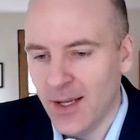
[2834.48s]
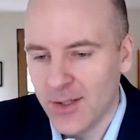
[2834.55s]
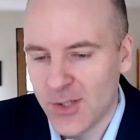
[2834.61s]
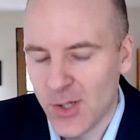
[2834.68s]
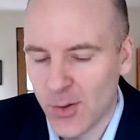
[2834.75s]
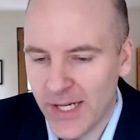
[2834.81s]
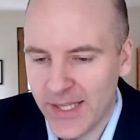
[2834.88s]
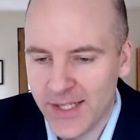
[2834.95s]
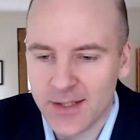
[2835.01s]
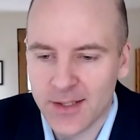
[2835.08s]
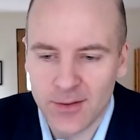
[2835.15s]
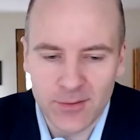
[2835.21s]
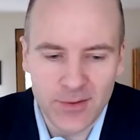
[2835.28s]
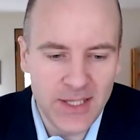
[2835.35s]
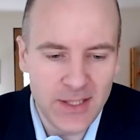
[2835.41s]
So I think
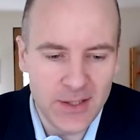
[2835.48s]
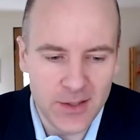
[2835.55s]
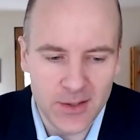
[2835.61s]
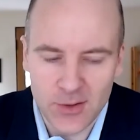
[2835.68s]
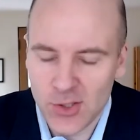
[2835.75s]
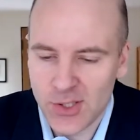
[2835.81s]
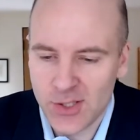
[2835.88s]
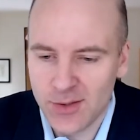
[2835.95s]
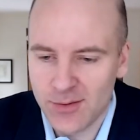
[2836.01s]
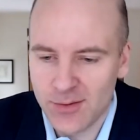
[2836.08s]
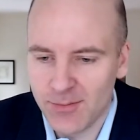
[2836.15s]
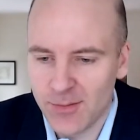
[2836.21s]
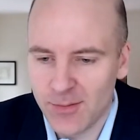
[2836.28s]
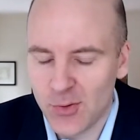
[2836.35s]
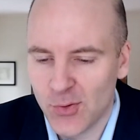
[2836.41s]
that really just to
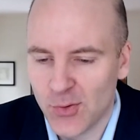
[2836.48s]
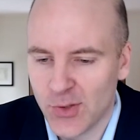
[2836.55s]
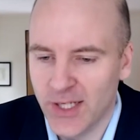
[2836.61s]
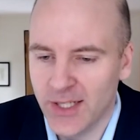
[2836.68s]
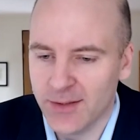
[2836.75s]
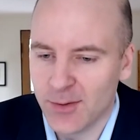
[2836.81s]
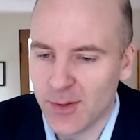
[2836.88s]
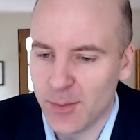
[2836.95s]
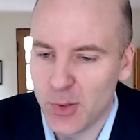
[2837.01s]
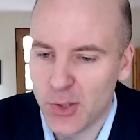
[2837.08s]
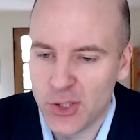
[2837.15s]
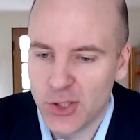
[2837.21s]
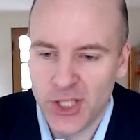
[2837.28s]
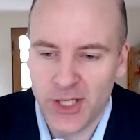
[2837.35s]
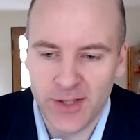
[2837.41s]
try and sort of put
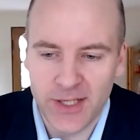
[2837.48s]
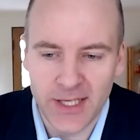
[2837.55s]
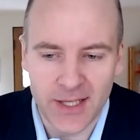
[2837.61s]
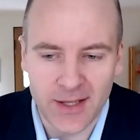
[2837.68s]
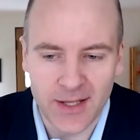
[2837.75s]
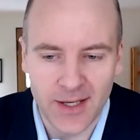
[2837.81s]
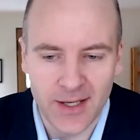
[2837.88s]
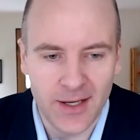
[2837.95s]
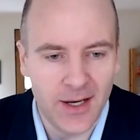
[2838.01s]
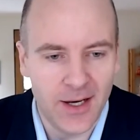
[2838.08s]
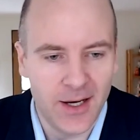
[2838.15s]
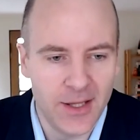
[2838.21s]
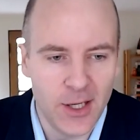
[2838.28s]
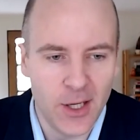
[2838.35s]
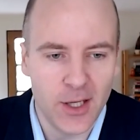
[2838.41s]
a cherry on
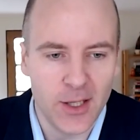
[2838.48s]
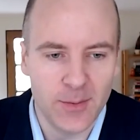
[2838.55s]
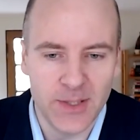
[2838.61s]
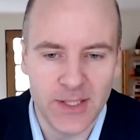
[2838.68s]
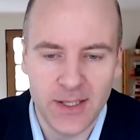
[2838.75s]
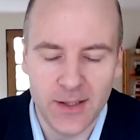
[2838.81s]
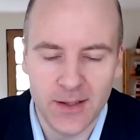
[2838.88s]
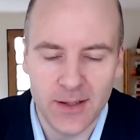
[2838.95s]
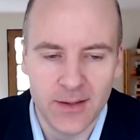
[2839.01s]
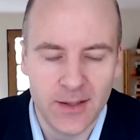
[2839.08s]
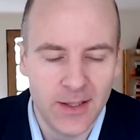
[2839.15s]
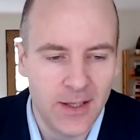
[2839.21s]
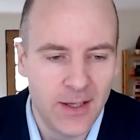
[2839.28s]
the argument here,